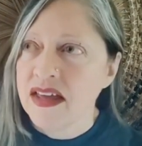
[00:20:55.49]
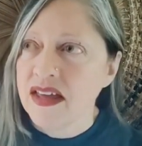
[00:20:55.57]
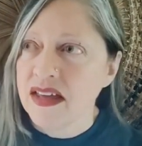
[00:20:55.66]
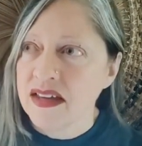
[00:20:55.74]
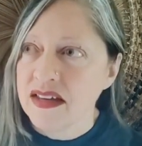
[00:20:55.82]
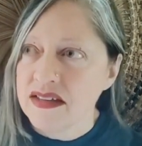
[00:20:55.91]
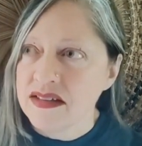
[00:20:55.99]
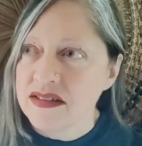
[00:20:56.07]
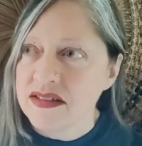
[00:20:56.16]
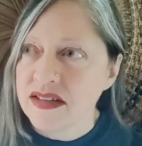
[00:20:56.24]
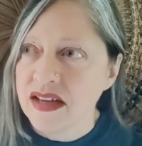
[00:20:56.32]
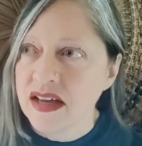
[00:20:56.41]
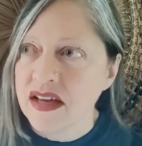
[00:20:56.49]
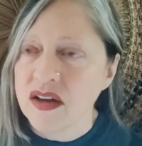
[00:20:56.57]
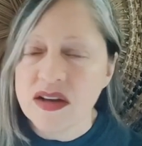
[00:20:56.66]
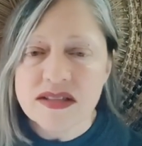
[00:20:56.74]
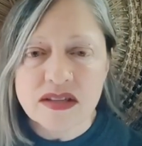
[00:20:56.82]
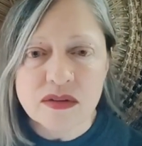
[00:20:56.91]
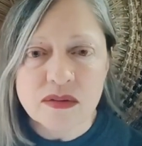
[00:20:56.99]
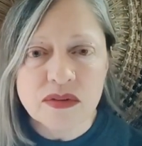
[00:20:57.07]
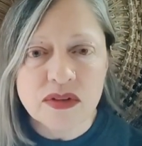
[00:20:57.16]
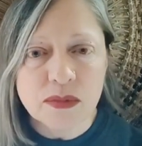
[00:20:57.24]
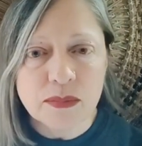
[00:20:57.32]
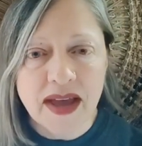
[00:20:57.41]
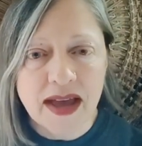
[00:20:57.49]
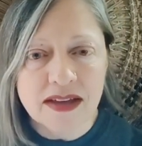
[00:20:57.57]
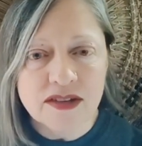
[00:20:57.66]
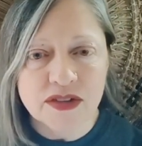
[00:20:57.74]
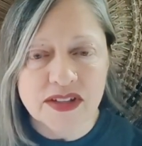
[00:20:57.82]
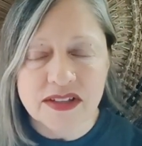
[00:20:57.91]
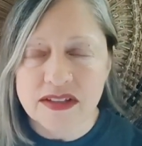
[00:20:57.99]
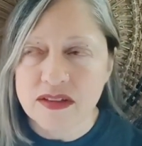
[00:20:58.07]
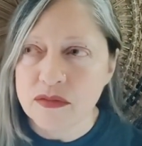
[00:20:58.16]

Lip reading: and also your passion